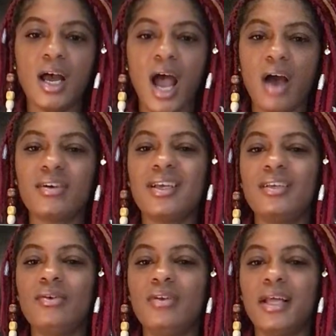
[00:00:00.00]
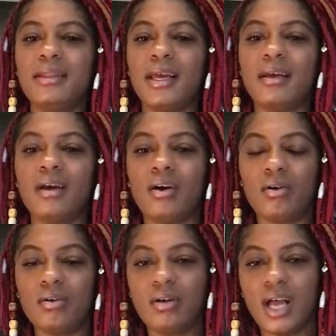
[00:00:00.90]
How can you let that go?
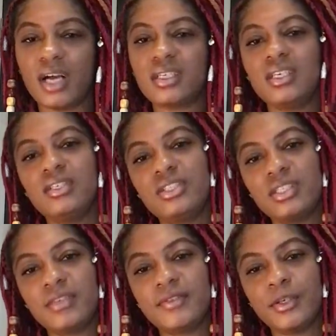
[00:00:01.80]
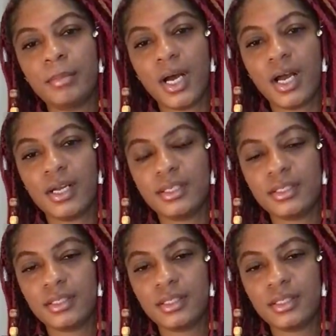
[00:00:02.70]
How can you shift your mind?